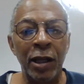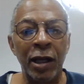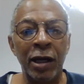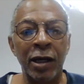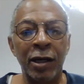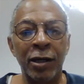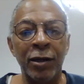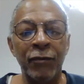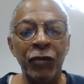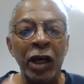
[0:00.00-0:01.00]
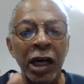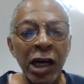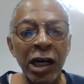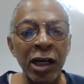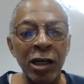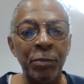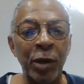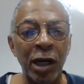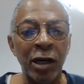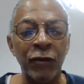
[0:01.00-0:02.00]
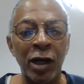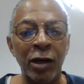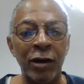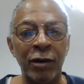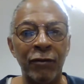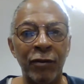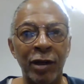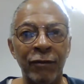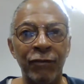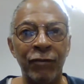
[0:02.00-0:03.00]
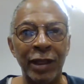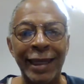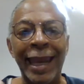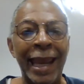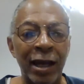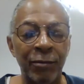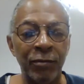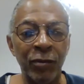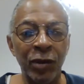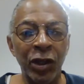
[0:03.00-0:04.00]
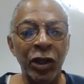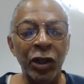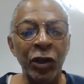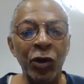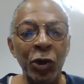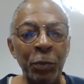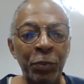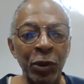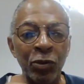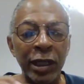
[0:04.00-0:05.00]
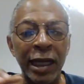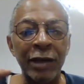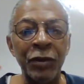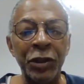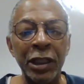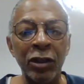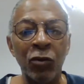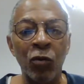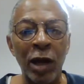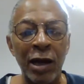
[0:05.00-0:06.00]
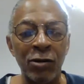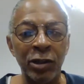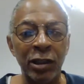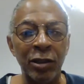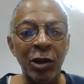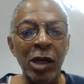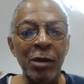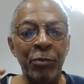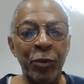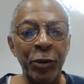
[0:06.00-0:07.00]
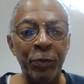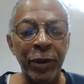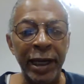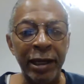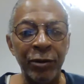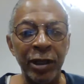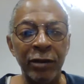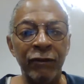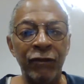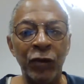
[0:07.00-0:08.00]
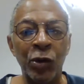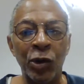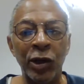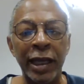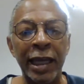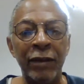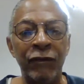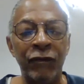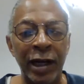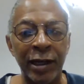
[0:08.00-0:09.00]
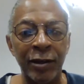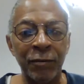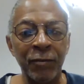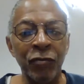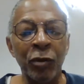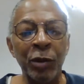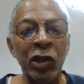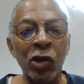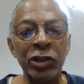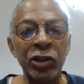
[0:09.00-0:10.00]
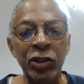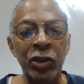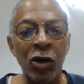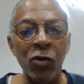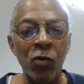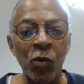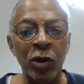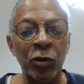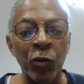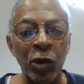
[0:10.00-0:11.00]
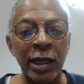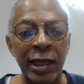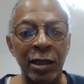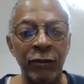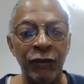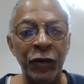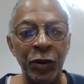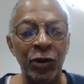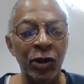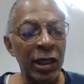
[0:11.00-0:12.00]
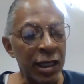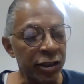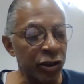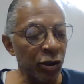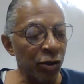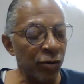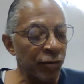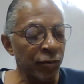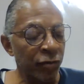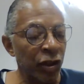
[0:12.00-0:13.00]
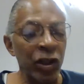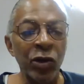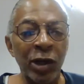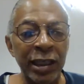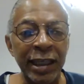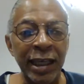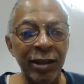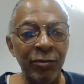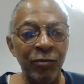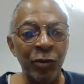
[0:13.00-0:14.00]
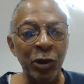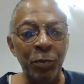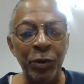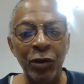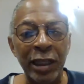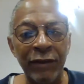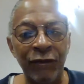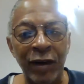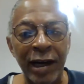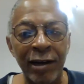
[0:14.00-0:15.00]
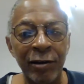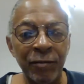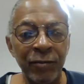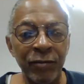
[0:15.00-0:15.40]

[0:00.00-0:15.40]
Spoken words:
the hub of the camp. You build everything around it, preparing for a fire because you don't want to run out of fuel. So, again, when you build that fire,